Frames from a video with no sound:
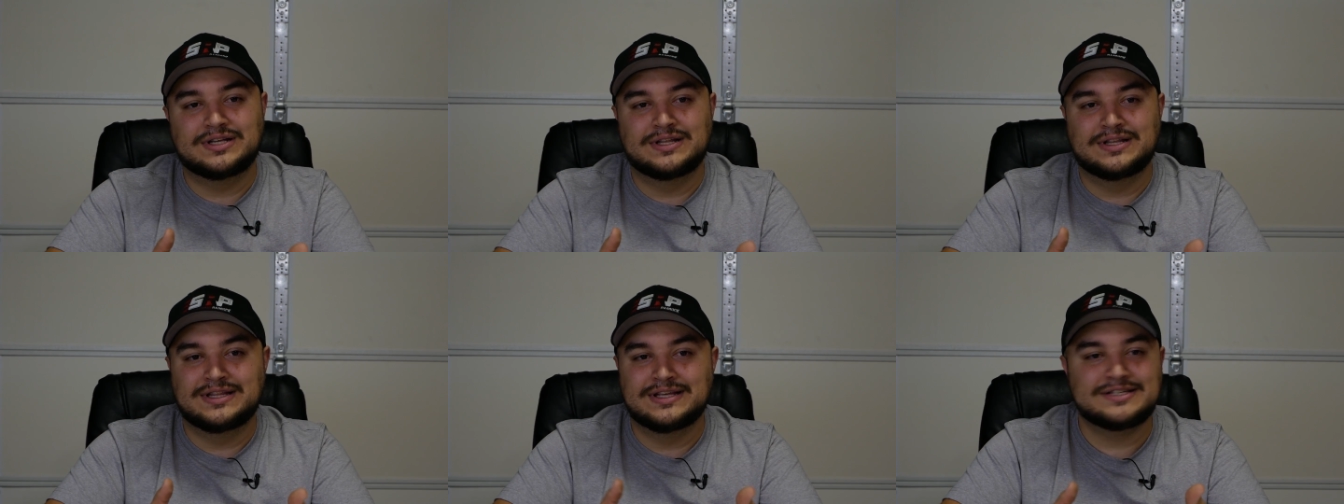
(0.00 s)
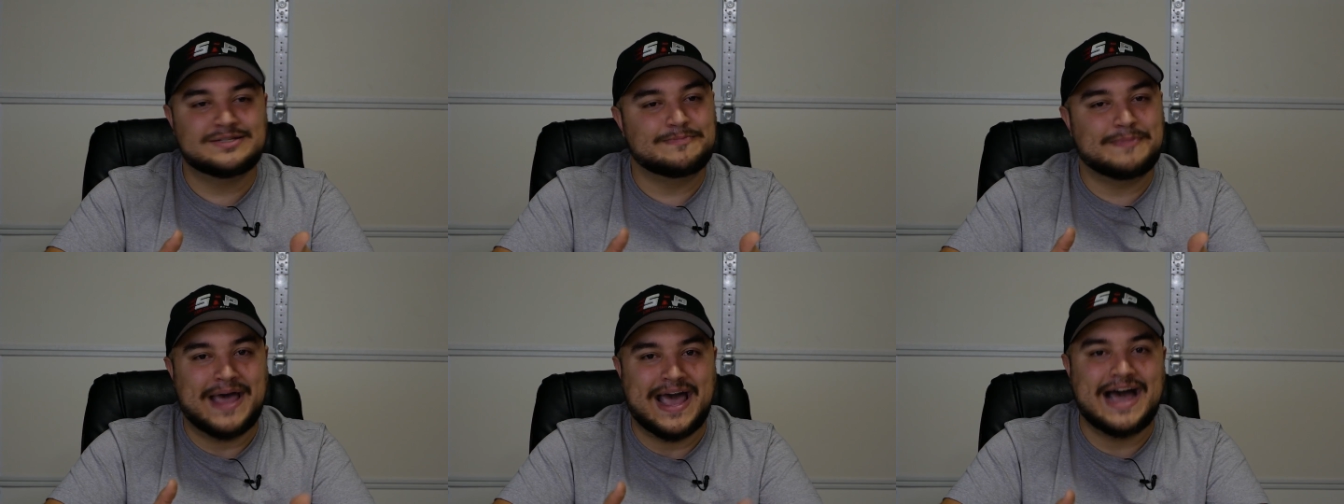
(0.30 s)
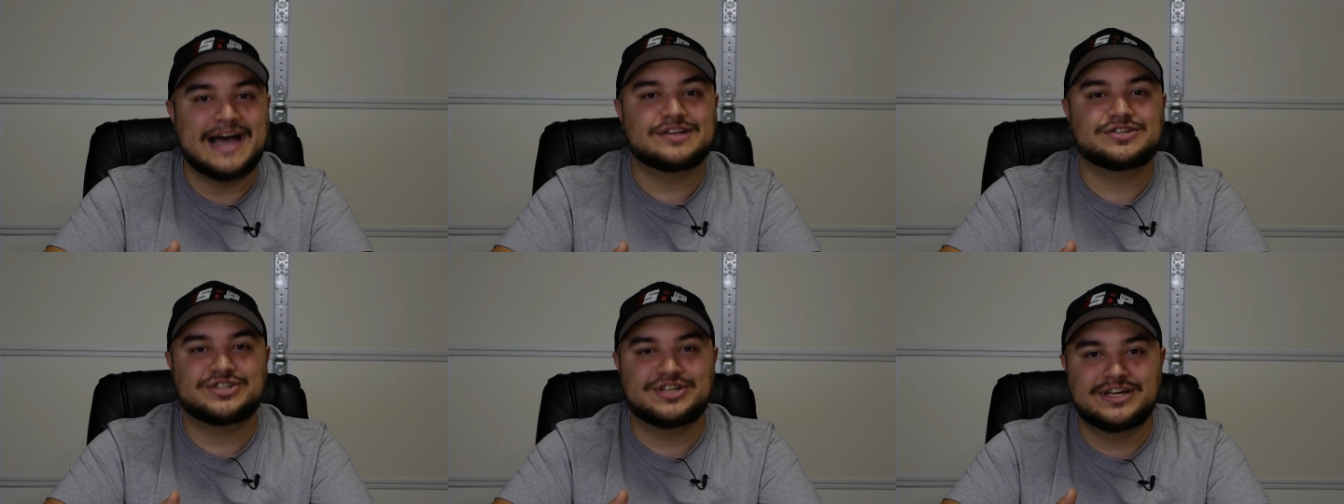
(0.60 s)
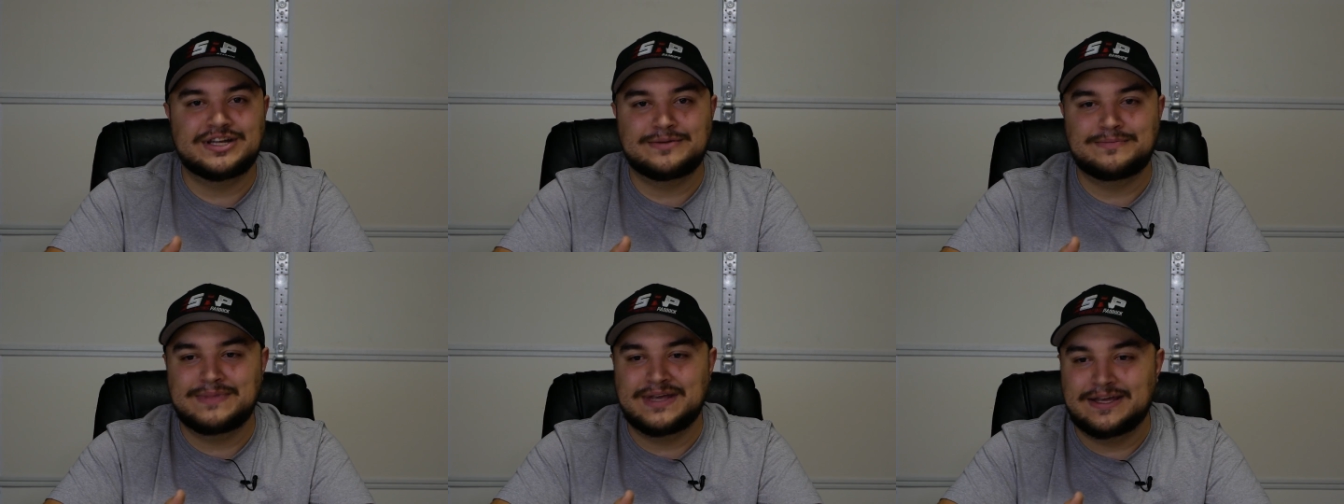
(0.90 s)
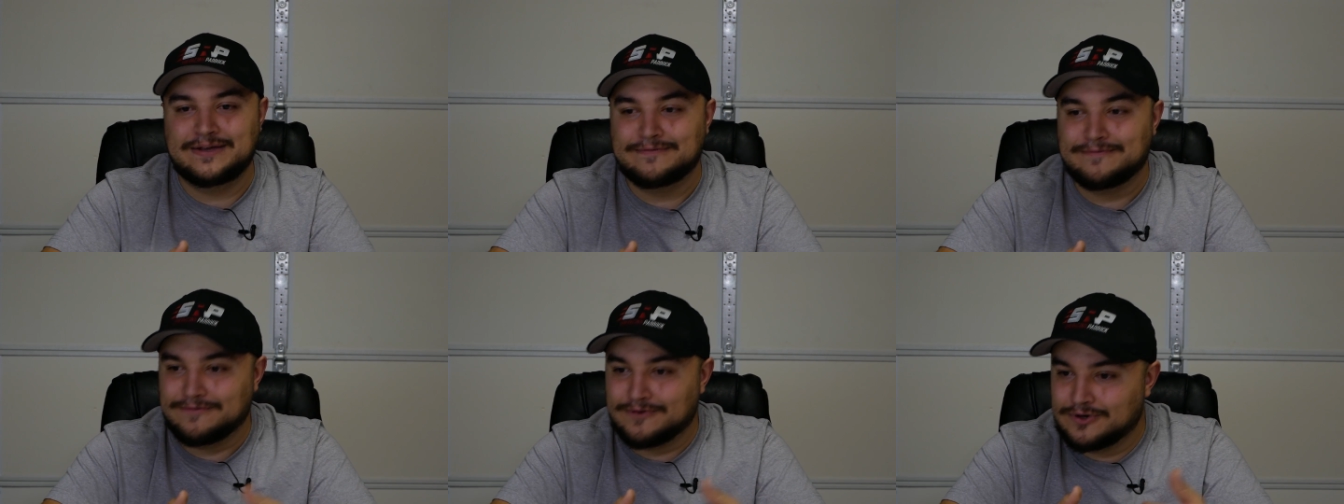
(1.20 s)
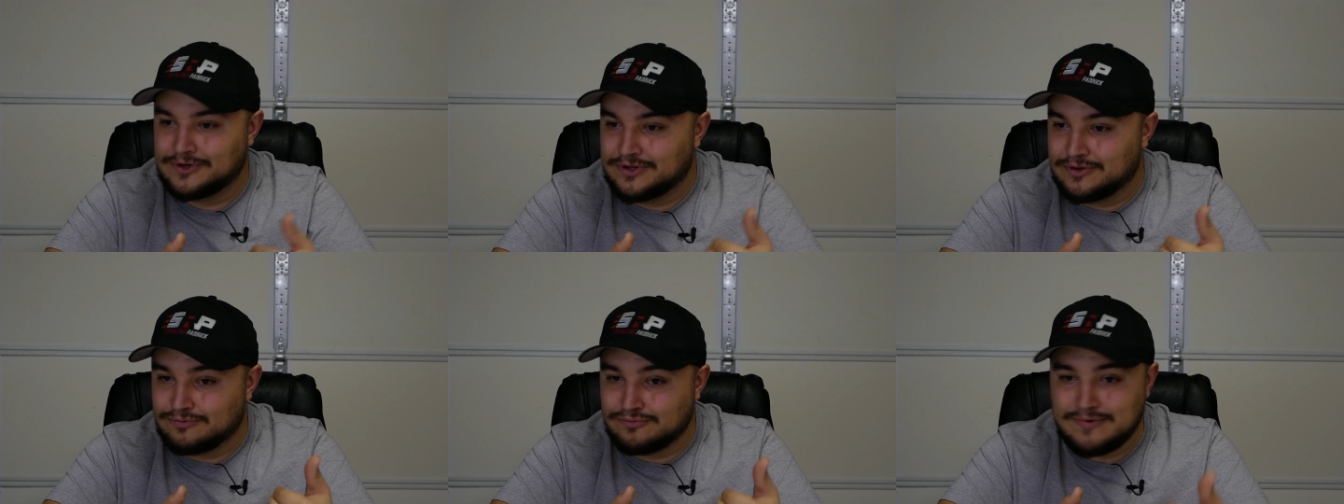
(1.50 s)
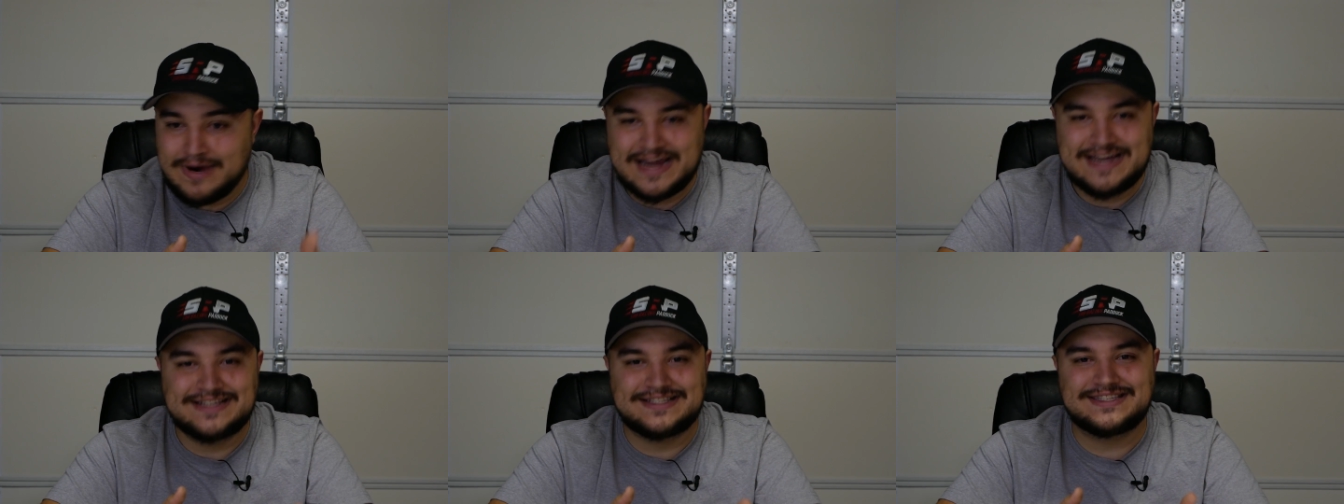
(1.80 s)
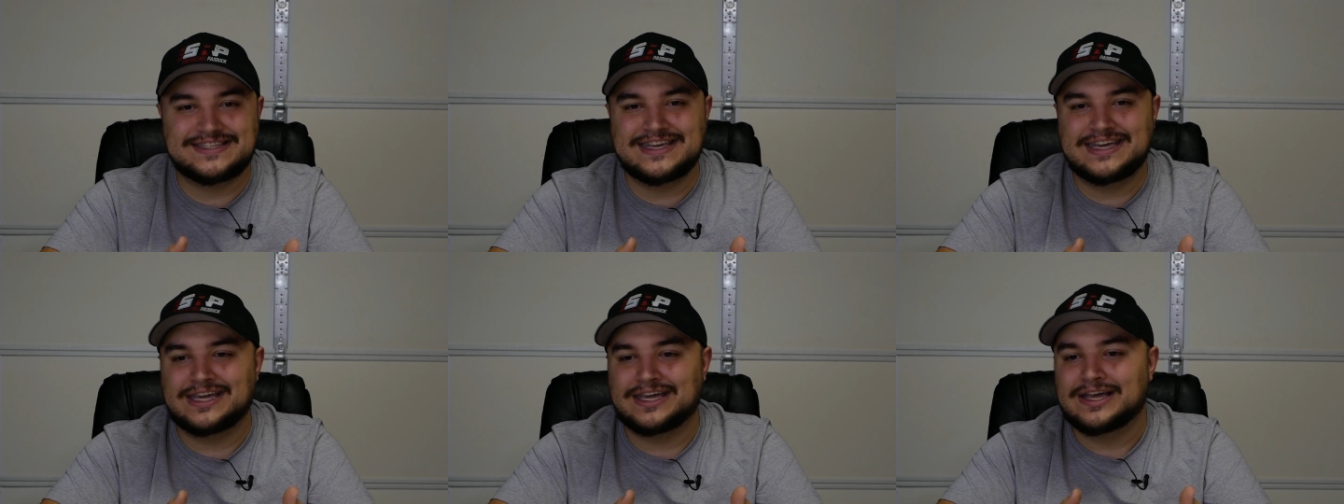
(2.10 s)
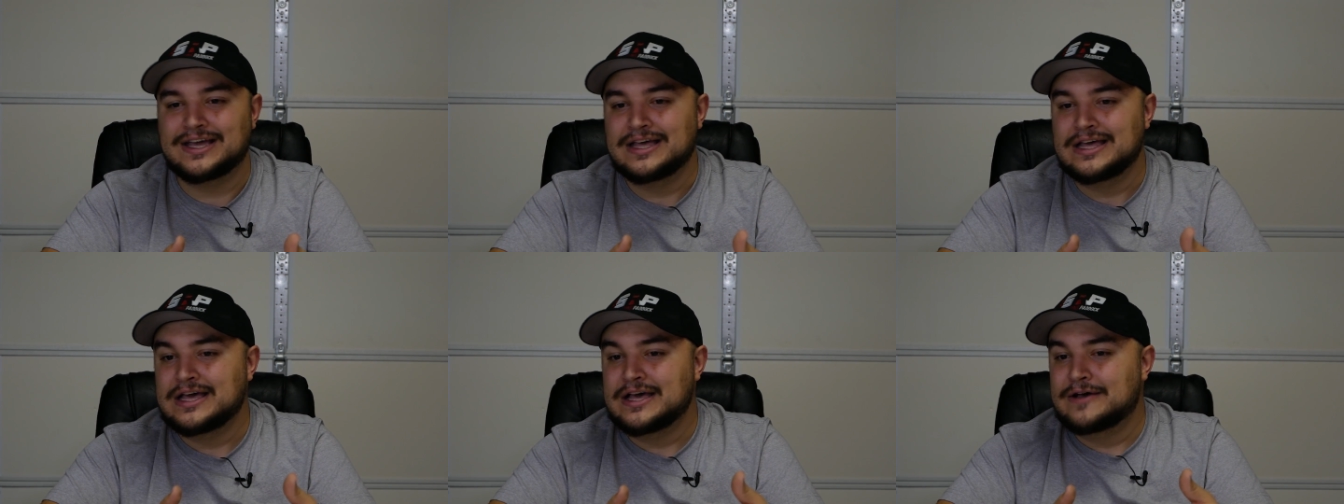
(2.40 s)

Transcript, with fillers: this passion in me for the racing,